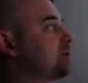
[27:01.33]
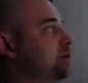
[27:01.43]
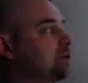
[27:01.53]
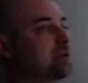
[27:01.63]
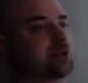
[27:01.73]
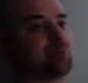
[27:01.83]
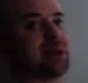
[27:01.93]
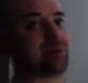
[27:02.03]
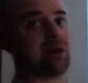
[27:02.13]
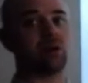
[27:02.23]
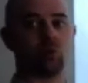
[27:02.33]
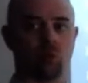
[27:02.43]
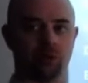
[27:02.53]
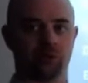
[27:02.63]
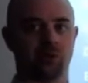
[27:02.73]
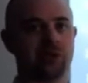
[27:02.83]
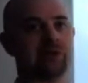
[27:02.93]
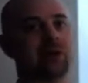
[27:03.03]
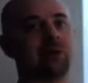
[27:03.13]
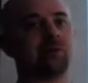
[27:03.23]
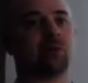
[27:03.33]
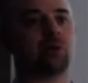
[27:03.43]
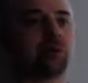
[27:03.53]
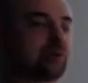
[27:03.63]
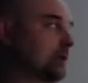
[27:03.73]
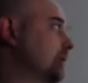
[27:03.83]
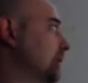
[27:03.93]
is your noise background. 120 divided by 4 is 30.